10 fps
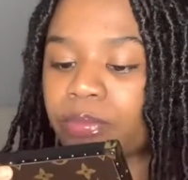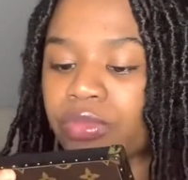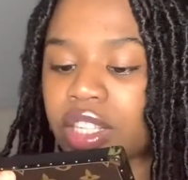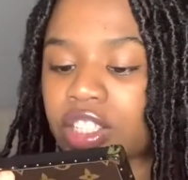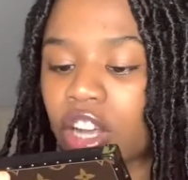
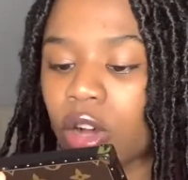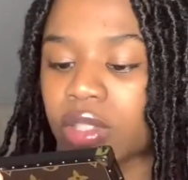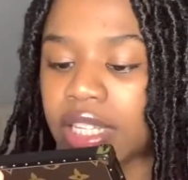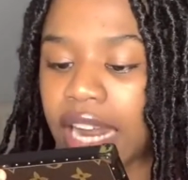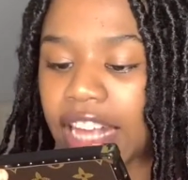So
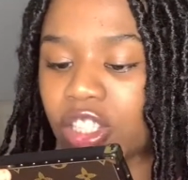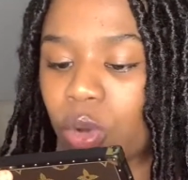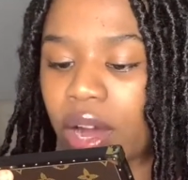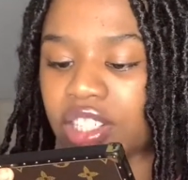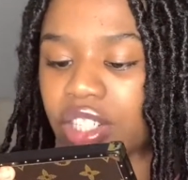the next
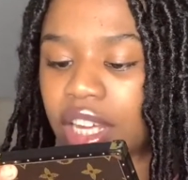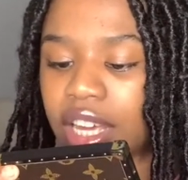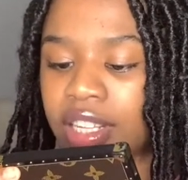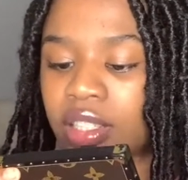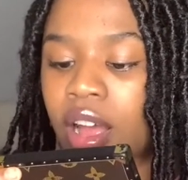question
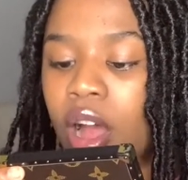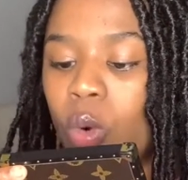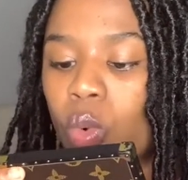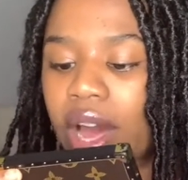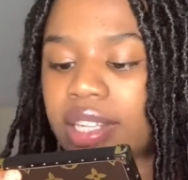is,
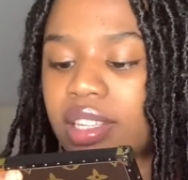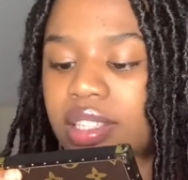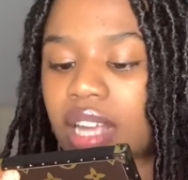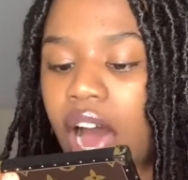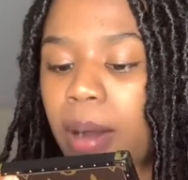what is the
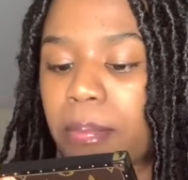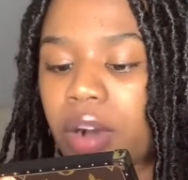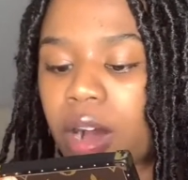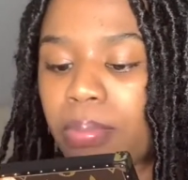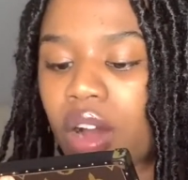top
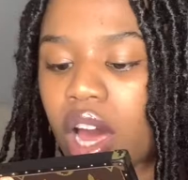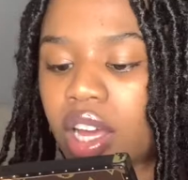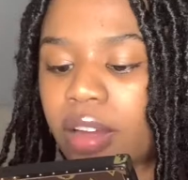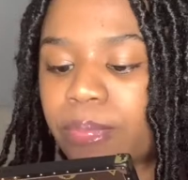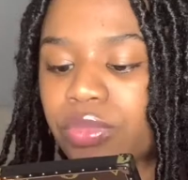mom
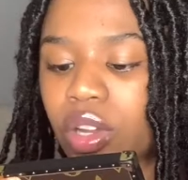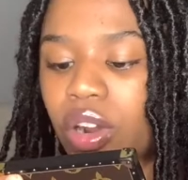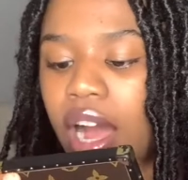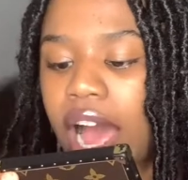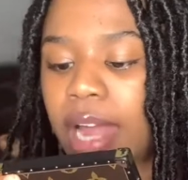product
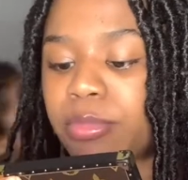or item